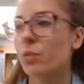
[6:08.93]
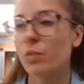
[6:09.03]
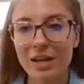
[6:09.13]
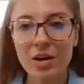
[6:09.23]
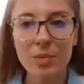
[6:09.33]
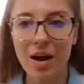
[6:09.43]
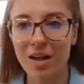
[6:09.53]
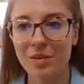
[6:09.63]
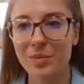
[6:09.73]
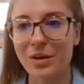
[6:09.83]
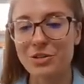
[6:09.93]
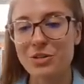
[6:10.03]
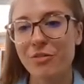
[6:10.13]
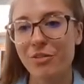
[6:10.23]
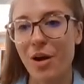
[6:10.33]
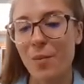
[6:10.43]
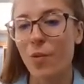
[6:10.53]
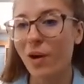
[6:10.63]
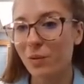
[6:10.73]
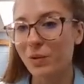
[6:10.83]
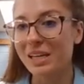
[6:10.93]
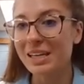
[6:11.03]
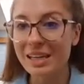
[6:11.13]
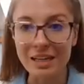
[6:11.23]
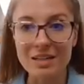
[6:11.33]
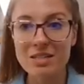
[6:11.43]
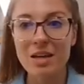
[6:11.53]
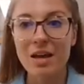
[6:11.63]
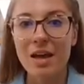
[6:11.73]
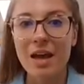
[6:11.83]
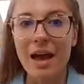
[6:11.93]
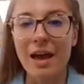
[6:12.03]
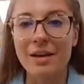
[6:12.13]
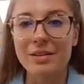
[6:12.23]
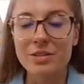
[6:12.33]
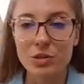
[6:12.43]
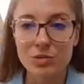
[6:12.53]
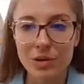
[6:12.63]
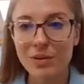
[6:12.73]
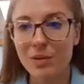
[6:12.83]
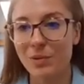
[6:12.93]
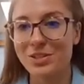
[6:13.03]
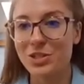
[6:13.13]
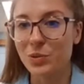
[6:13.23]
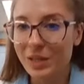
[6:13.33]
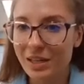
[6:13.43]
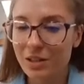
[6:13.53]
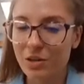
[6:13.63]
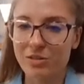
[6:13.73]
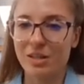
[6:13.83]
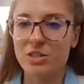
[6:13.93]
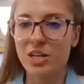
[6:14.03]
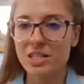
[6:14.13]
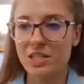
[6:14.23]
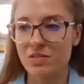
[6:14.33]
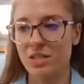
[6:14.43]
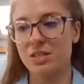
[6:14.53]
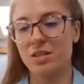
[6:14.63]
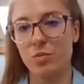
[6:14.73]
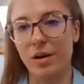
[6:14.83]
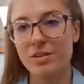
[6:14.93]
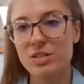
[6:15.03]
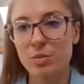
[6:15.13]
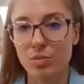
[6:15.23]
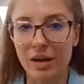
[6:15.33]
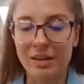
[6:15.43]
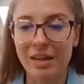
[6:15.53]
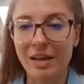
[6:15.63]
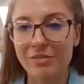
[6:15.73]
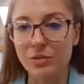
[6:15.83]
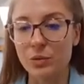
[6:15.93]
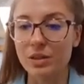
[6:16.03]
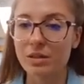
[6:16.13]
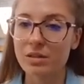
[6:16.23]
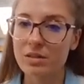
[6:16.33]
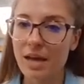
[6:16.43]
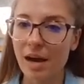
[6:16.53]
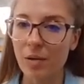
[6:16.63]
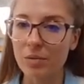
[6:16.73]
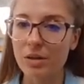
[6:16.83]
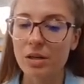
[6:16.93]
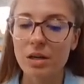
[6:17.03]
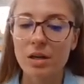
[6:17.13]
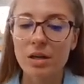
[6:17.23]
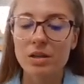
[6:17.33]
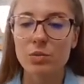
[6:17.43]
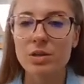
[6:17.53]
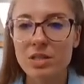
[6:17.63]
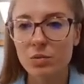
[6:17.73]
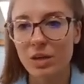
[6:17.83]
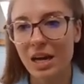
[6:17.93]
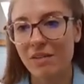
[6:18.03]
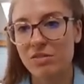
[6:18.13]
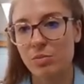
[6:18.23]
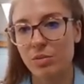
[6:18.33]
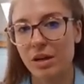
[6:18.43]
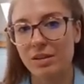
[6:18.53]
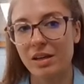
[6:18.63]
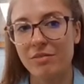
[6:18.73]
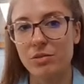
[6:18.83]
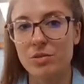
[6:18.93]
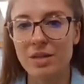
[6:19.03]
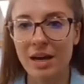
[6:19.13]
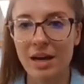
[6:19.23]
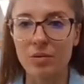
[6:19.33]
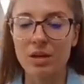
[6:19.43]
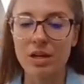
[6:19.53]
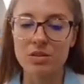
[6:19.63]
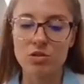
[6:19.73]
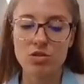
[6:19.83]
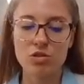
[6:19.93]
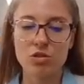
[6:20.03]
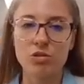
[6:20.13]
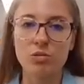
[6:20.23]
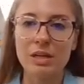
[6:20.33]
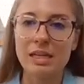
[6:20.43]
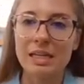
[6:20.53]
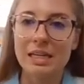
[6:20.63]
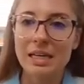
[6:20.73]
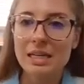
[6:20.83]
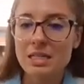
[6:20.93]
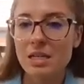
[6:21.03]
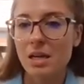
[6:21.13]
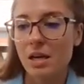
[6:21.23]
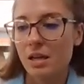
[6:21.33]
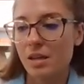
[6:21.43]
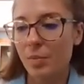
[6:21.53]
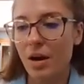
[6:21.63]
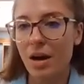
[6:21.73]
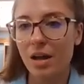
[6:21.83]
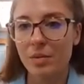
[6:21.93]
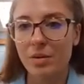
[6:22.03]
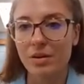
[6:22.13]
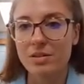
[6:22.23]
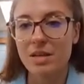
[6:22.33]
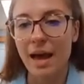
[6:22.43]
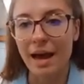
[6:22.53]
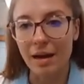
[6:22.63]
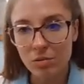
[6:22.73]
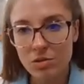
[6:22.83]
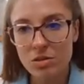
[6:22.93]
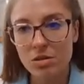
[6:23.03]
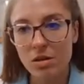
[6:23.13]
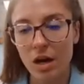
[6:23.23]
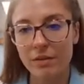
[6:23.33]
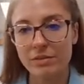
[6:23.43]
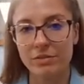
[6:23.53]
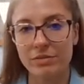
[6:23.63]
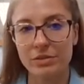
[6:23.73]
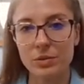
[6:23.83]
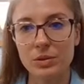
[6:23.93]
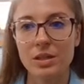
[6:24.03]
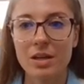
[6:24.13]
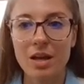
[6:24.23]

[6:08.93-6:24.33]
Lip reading: We get our polymers from what we eat. And you know that once you eat, your digestive system works to break that food down. The reason we have to break that food down is to get the polymers out of the food,